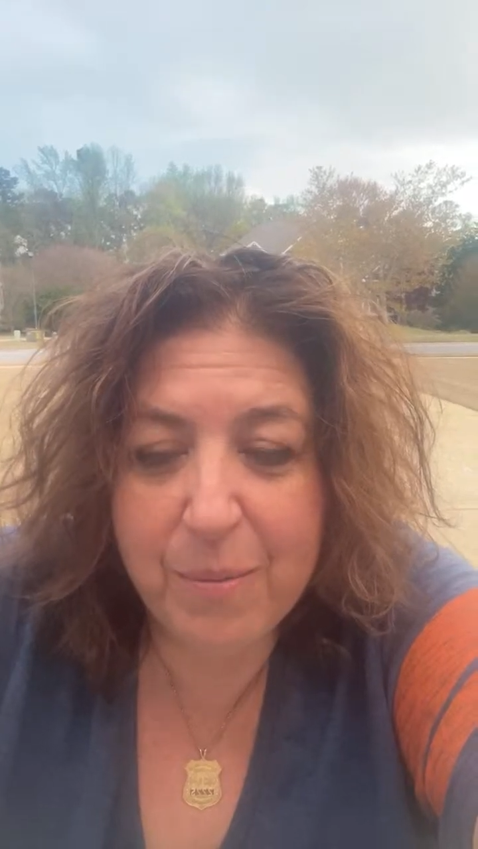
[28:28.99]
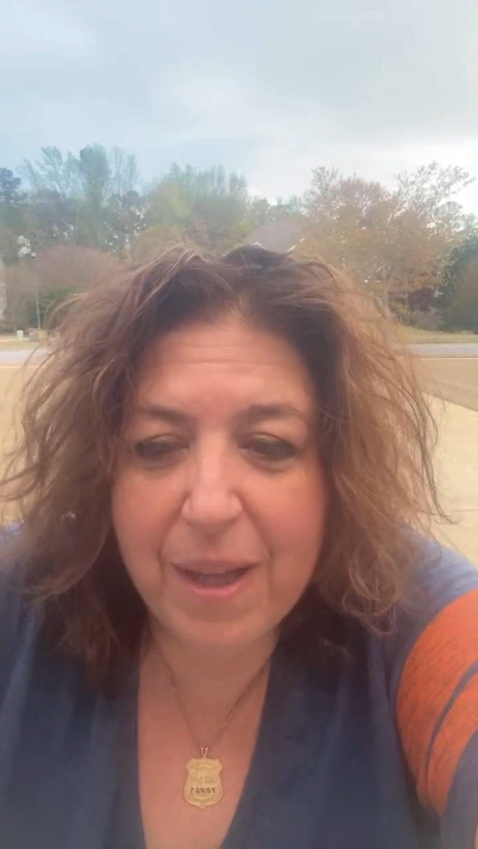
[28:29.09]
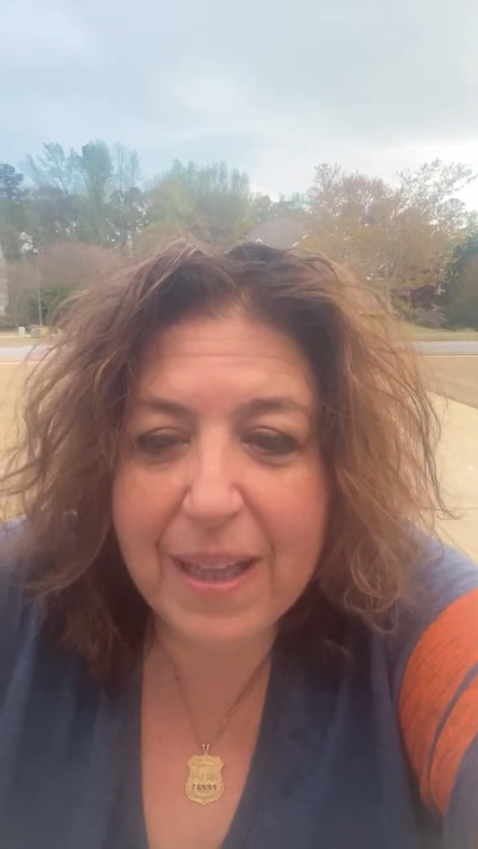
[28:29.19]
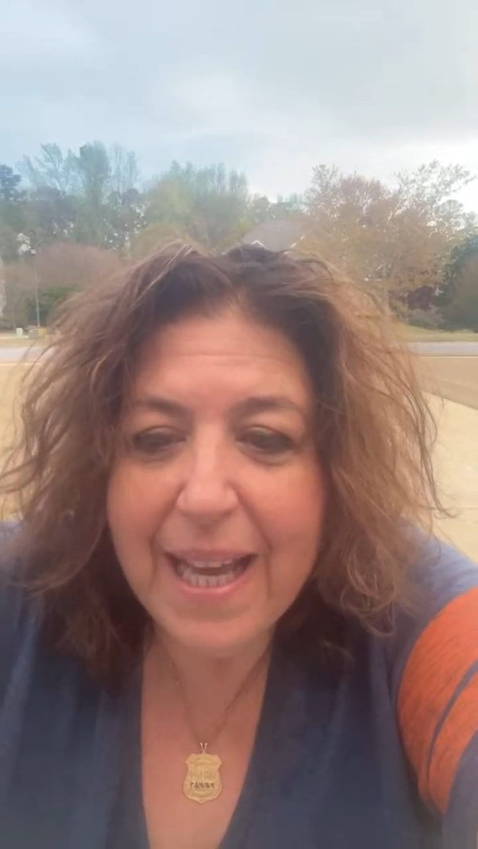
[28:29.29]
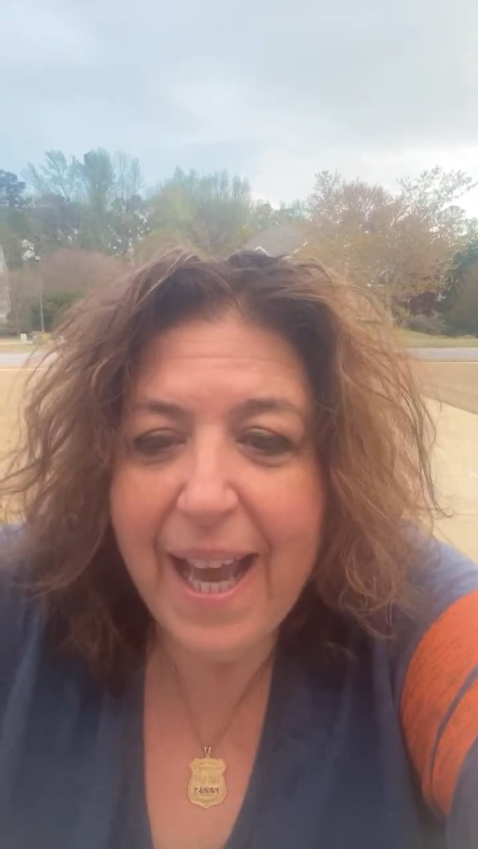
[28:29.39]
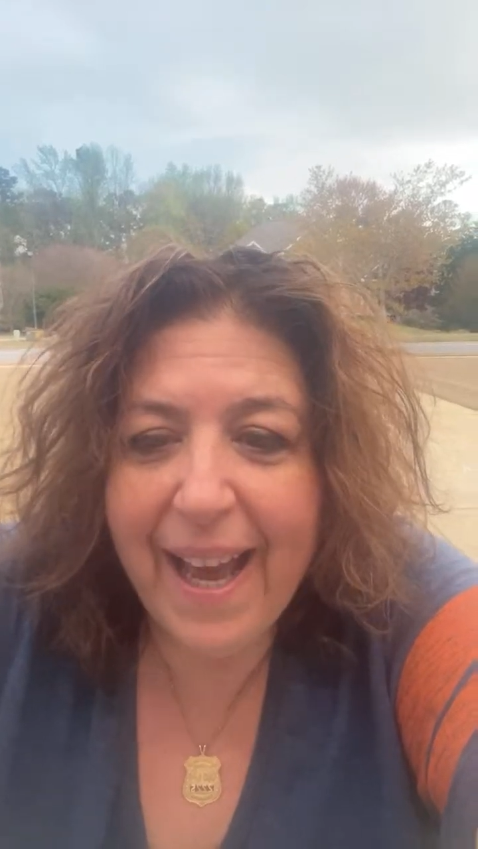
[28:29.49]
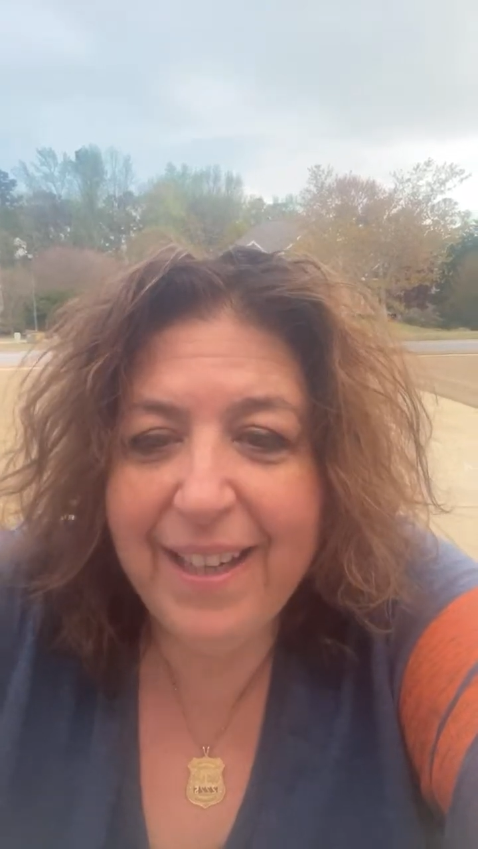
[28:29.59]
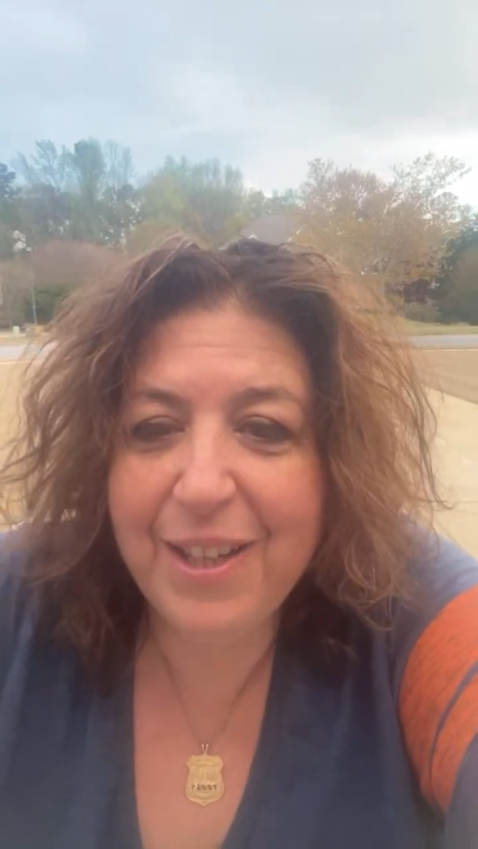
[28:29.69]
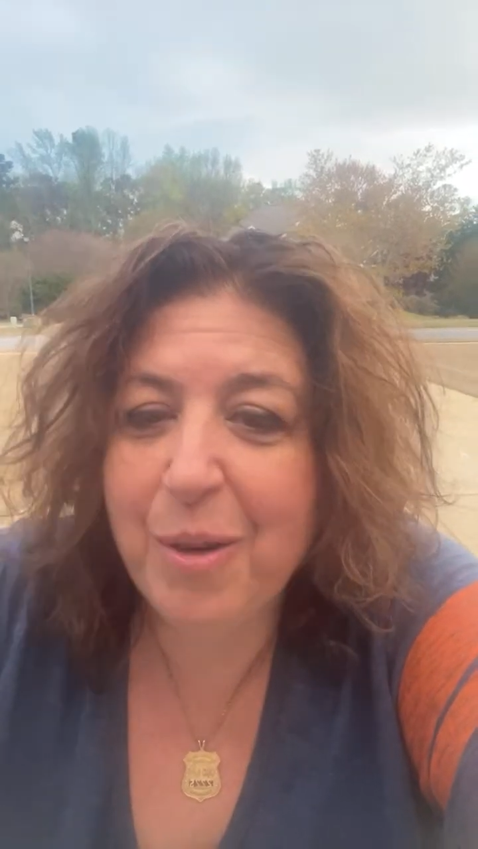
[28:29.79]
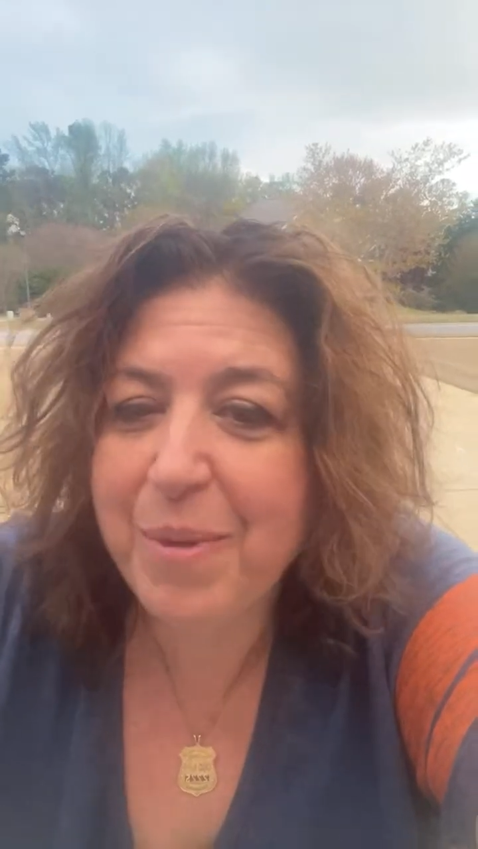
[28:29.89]
Well,
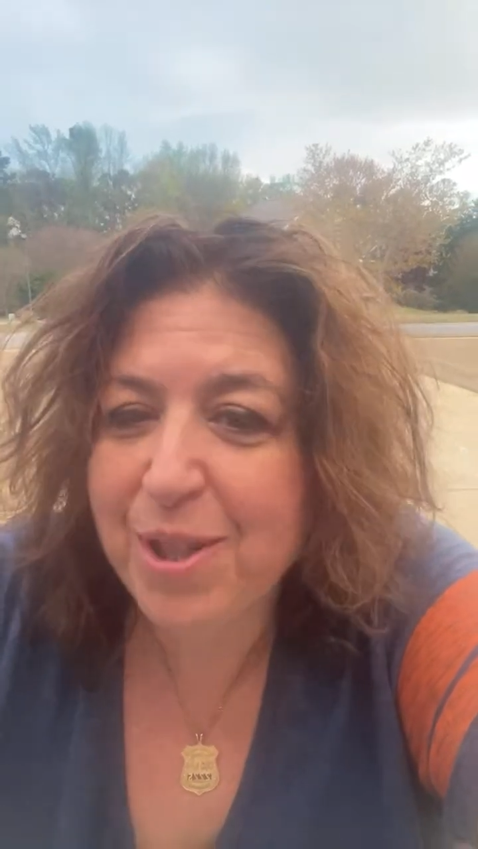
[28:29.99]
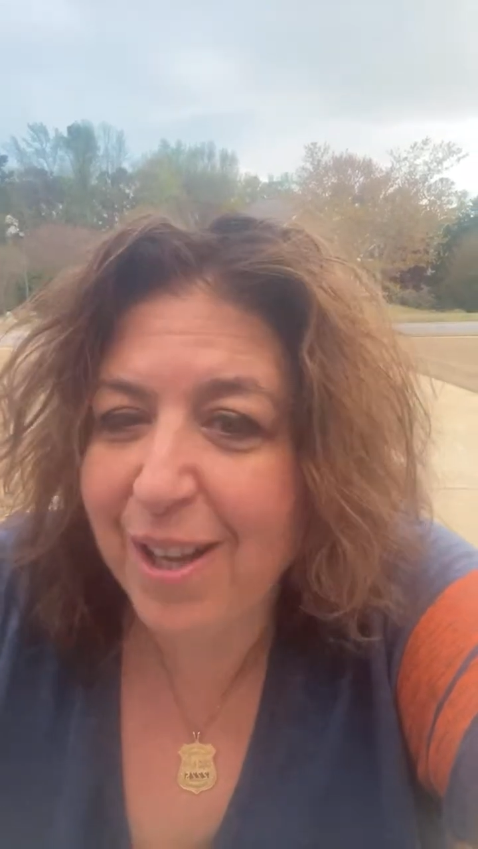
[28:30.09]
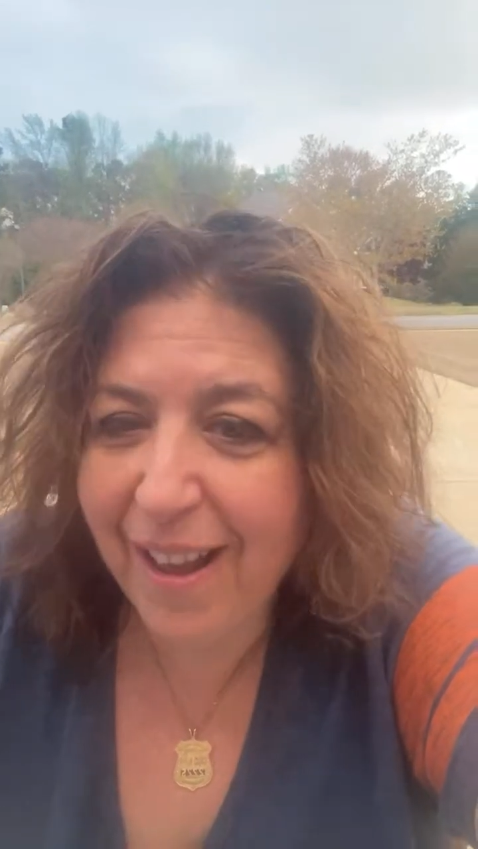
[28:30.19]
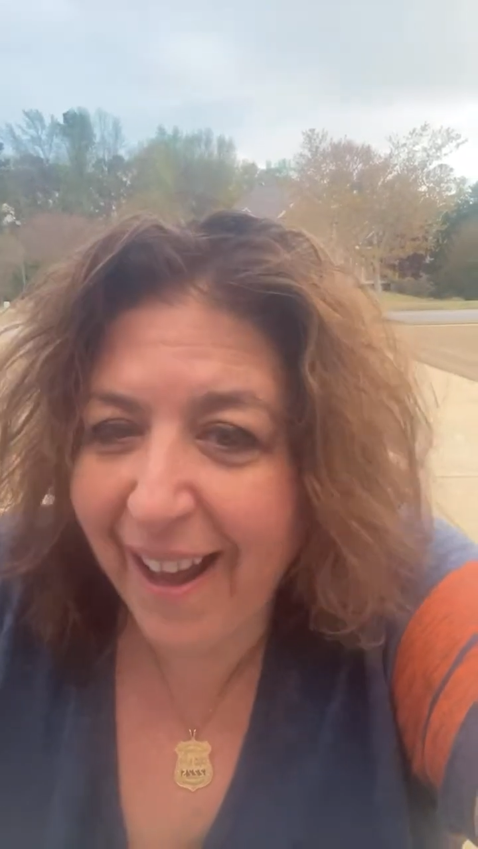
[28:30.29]
and you know, Michelle,